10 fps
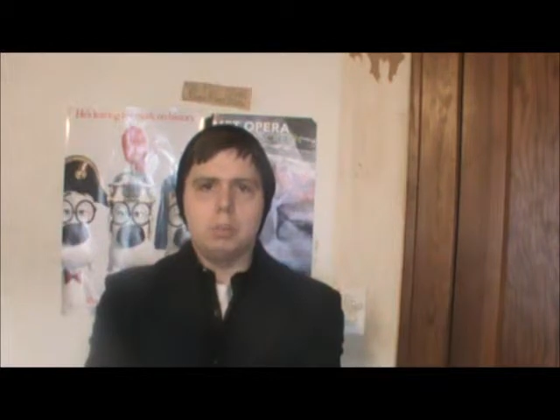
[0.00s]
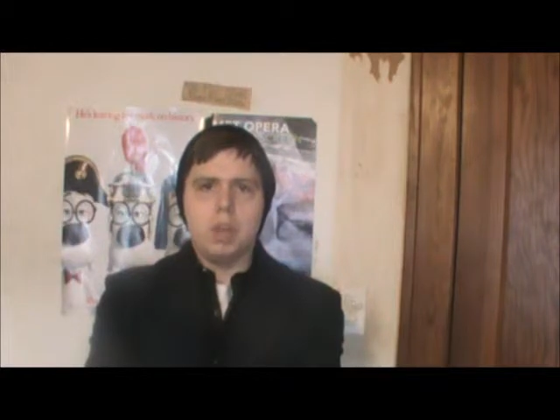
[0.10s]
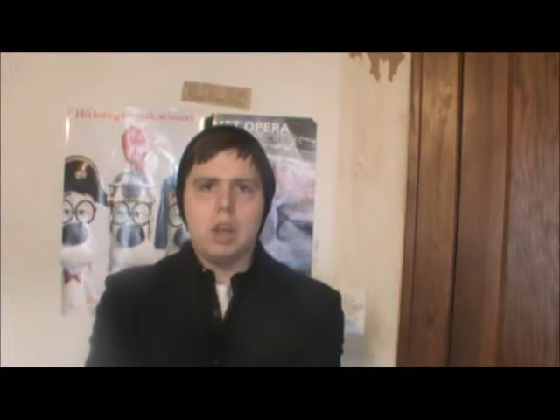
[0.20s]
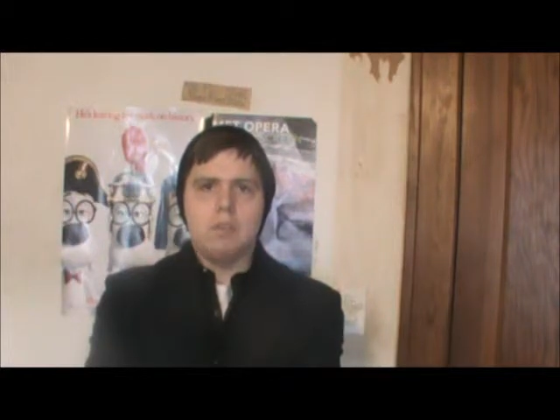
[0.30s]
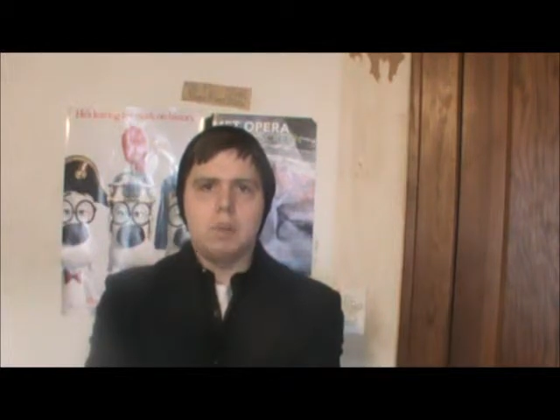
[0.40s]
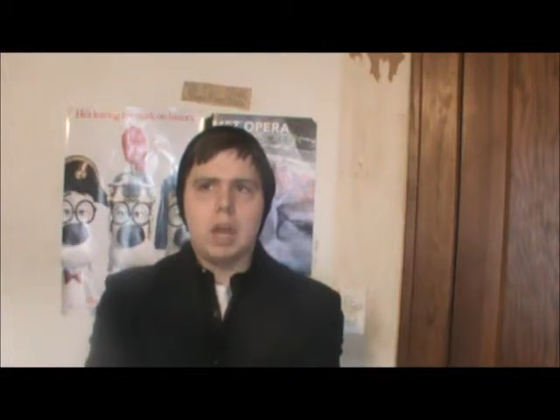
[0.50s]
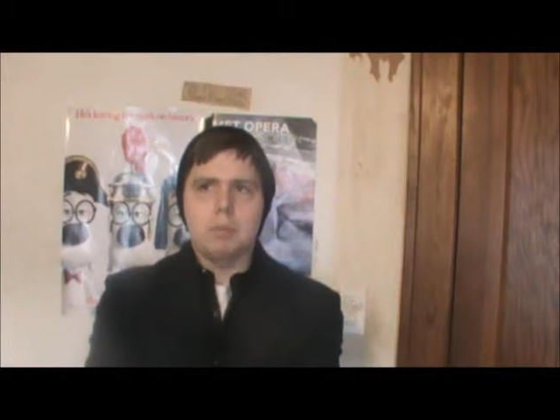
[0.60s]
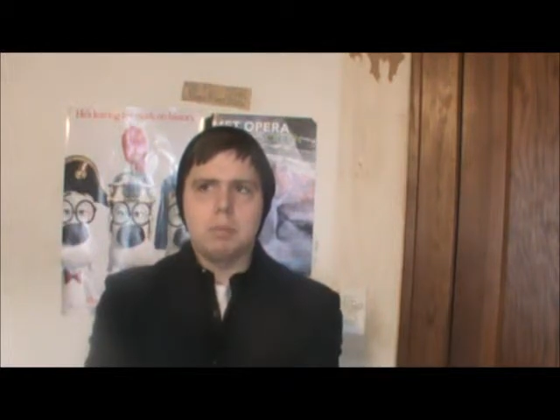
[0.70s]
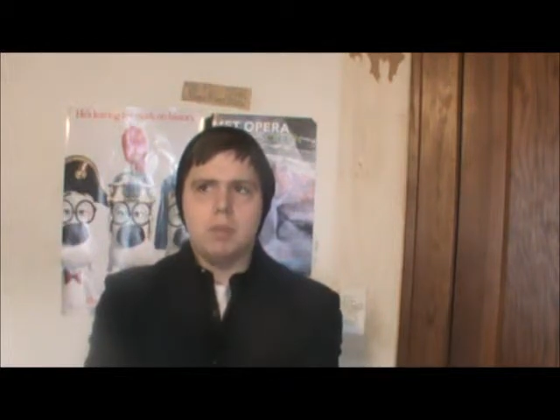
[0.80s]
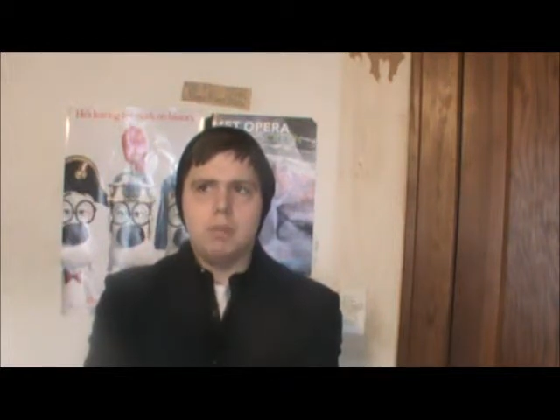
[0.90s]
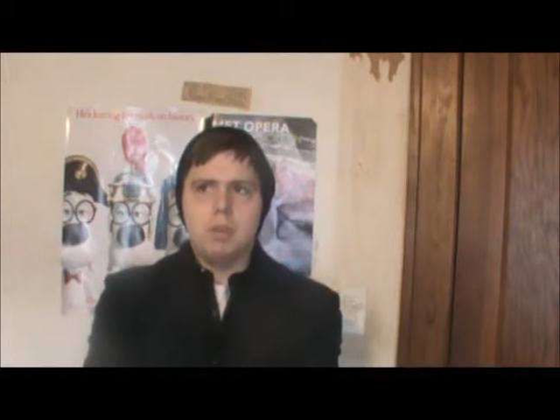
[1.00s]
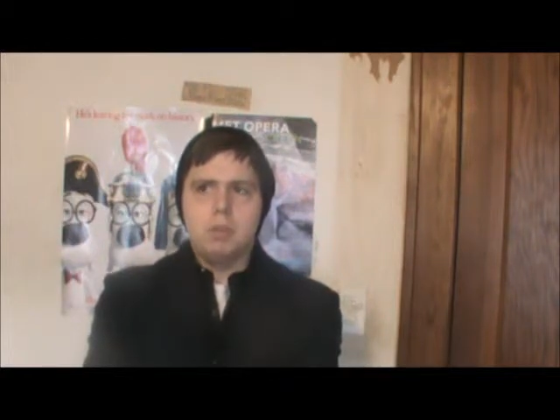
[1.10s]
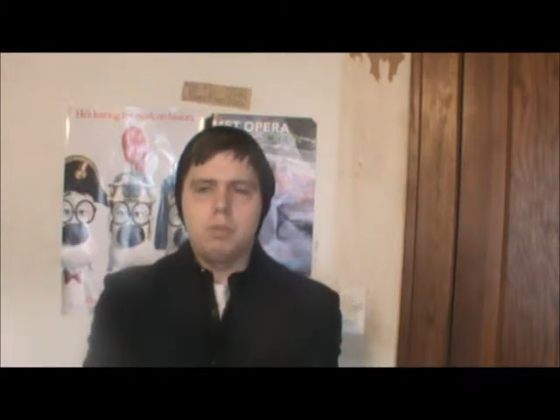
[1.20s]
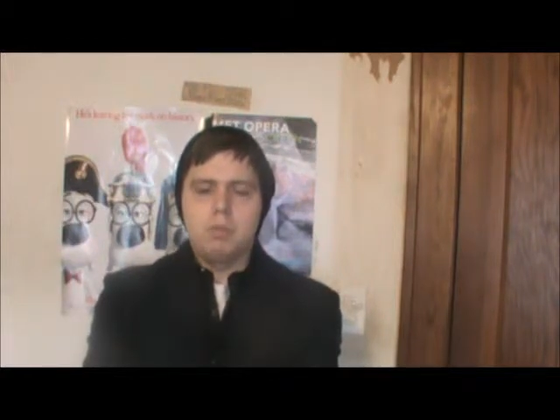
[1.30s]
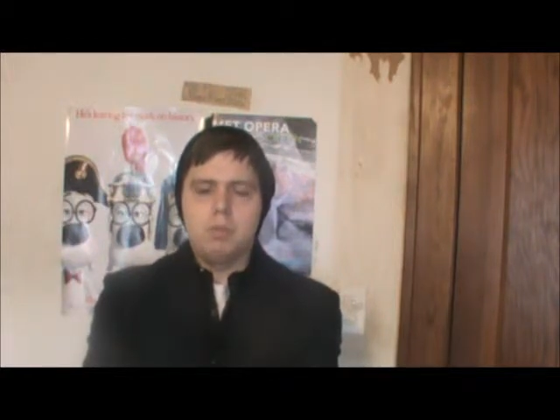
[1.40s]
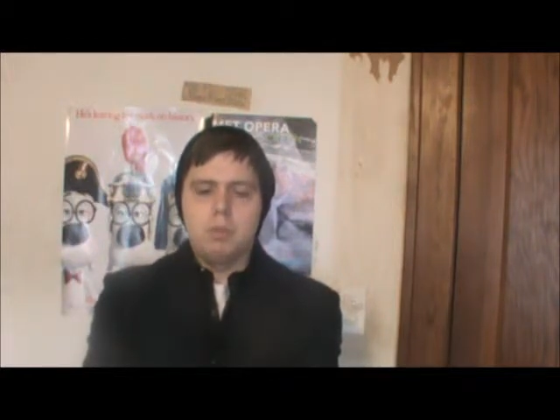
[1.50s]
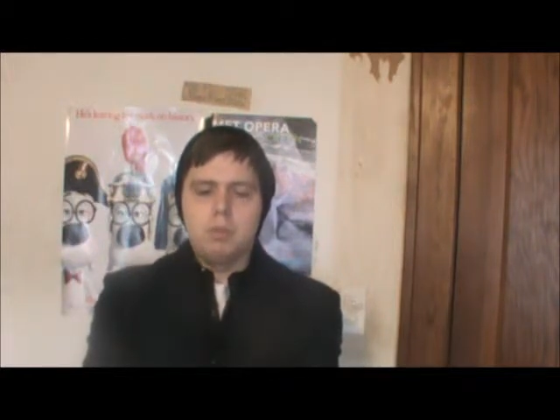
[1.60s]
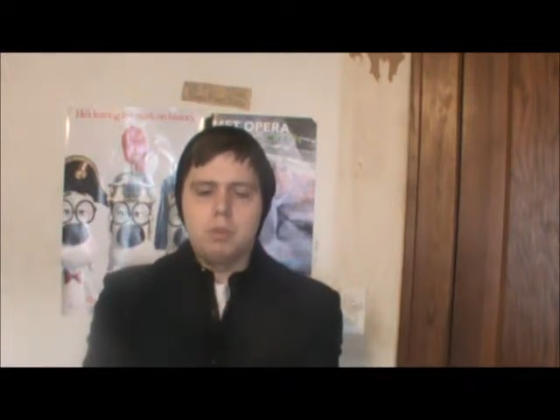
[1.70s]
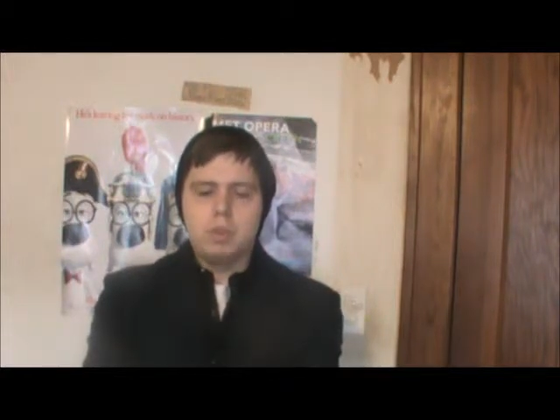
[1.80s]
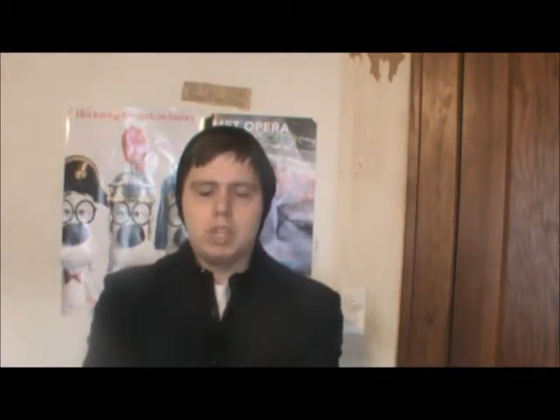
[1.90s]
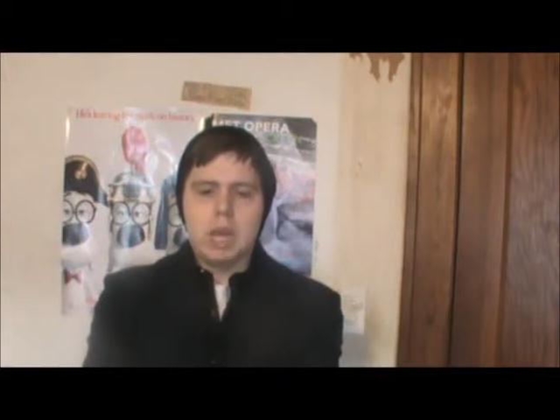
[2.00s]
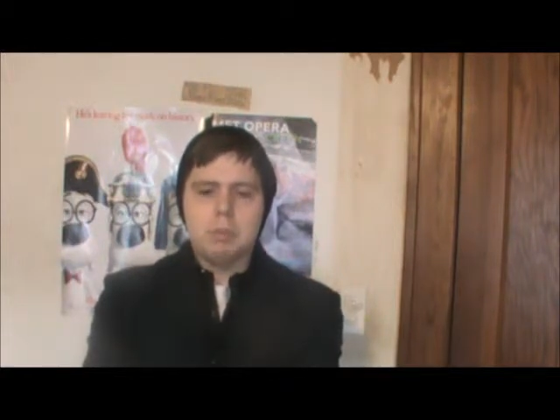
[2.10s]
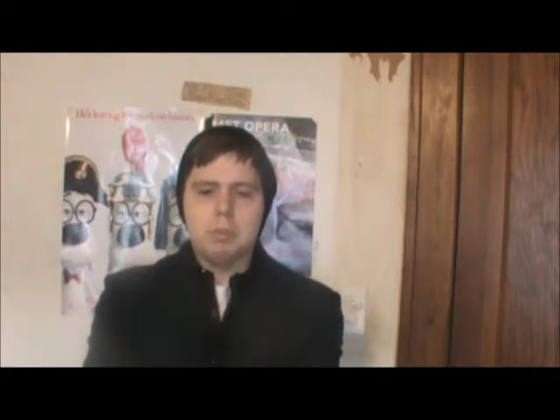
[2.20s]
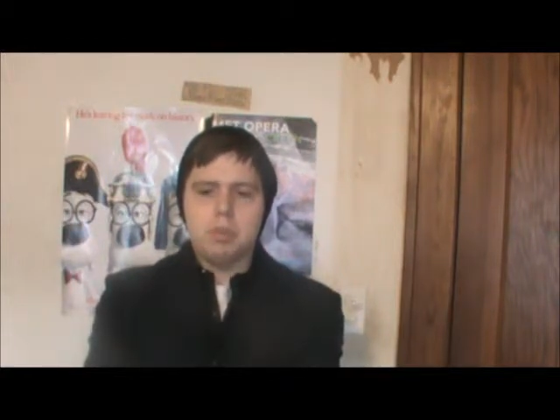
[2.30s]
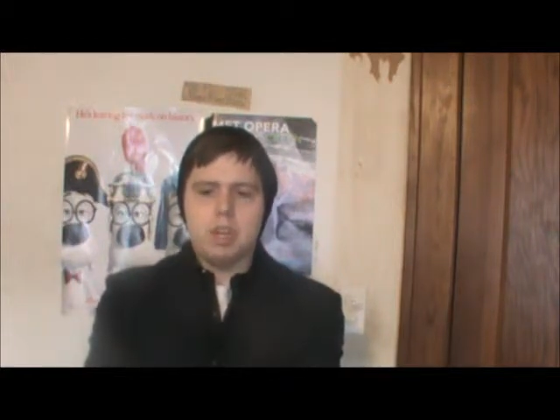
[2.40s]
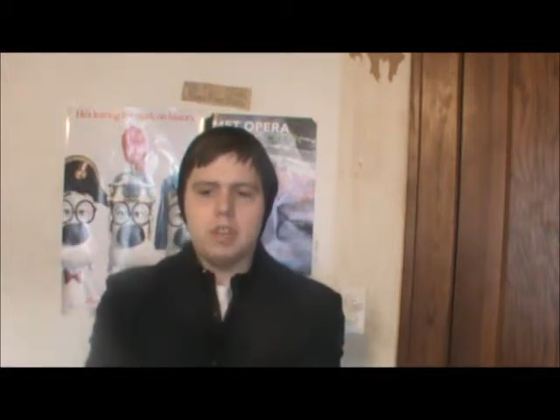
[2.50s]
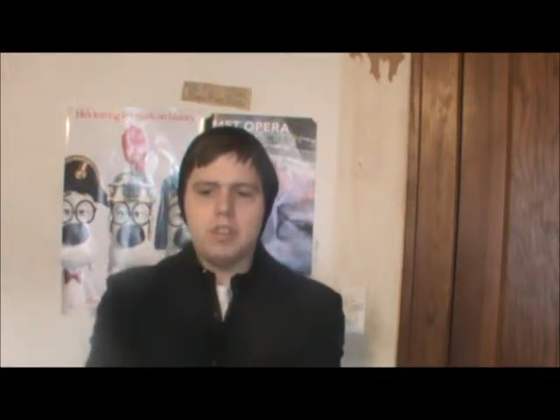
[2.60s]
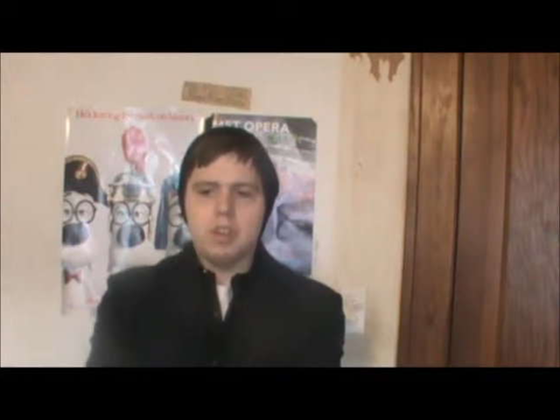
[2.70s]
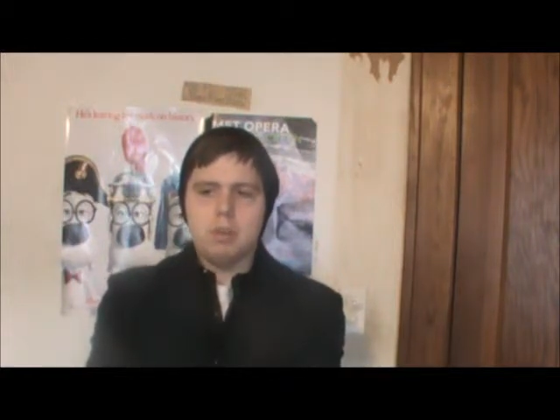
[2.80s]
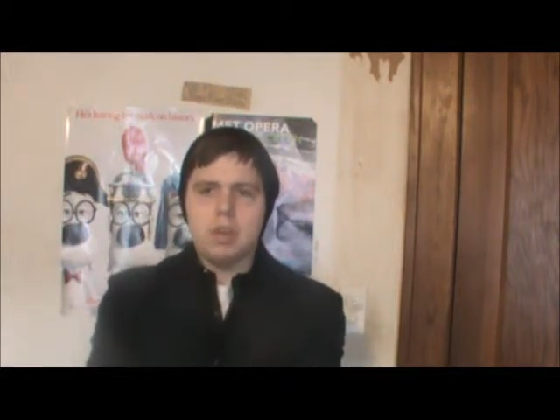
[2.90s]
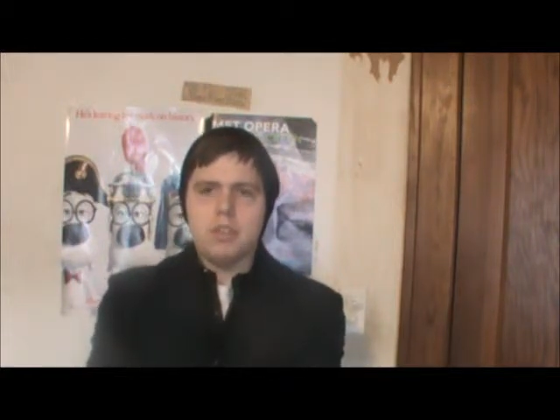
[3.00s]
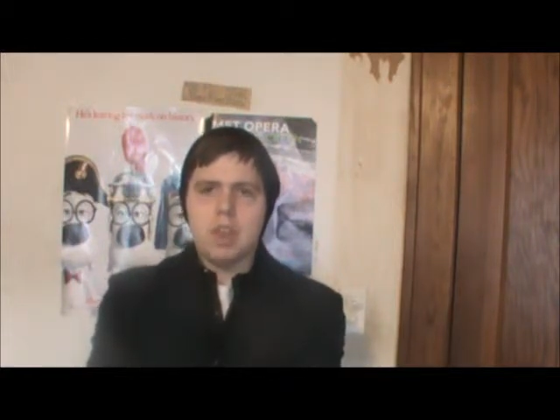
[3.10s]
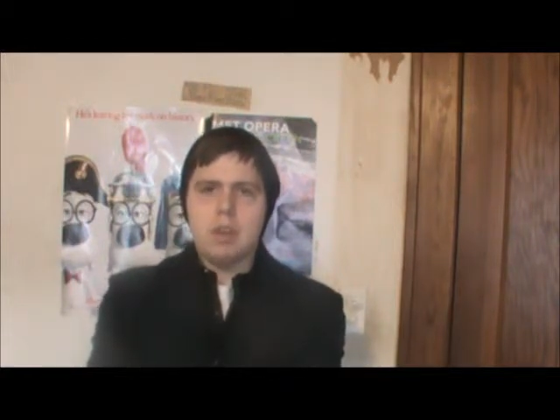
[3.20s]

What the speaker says: Bly from the Captain Planet series.